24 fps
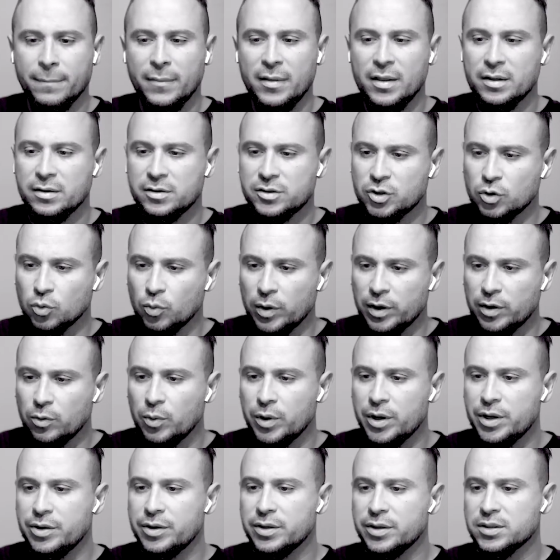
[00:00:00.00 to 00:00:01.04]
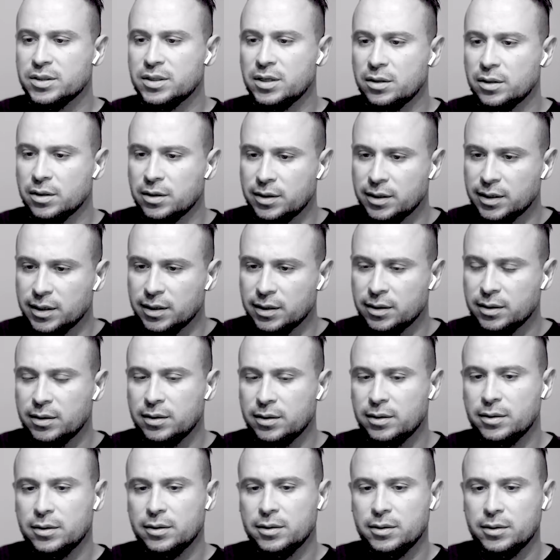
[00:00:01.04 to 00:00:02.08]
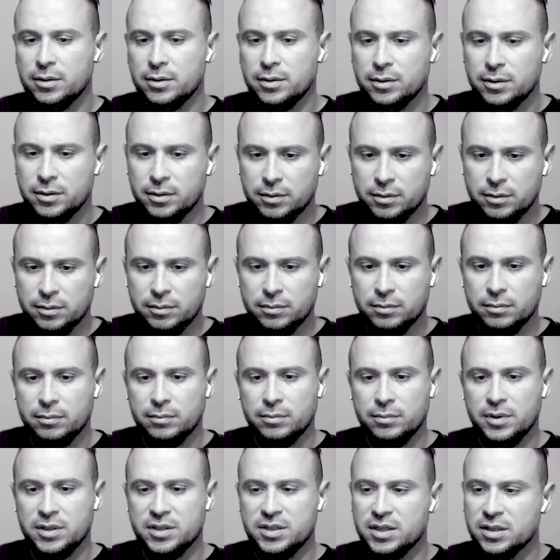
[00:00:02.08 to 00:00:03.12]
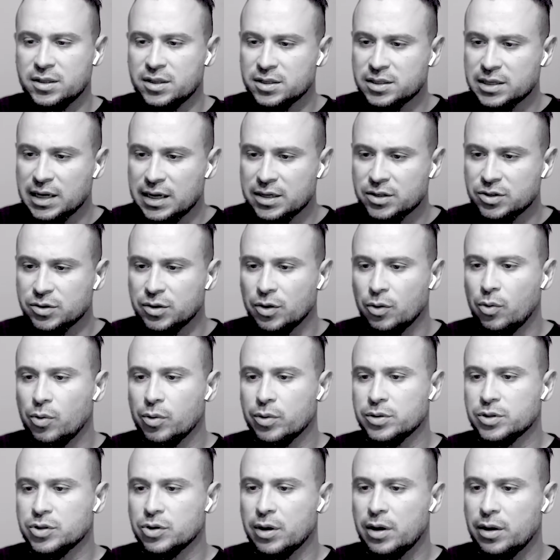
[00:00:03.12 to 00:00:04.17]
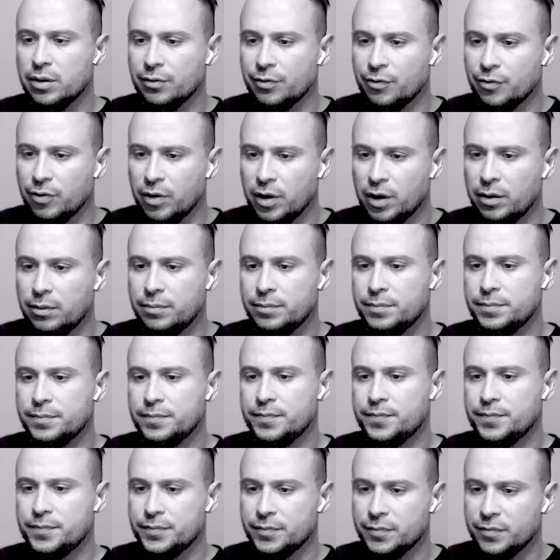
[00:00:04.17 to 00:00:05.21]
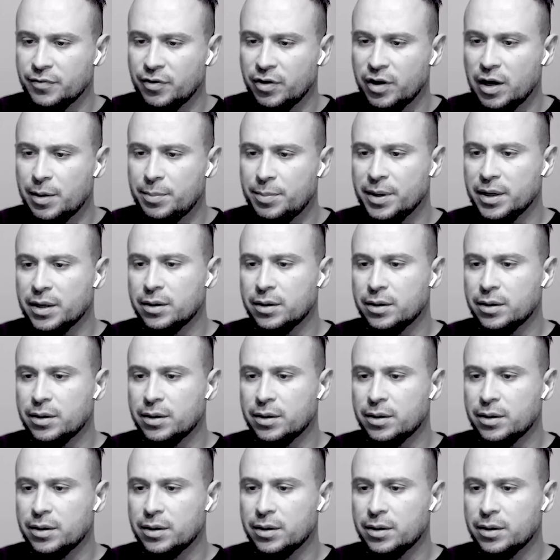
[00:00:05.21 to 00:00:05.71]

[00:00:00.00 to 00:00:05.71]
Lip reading: So right away you can see that the synthesizer, the horns are out in front. Very epic.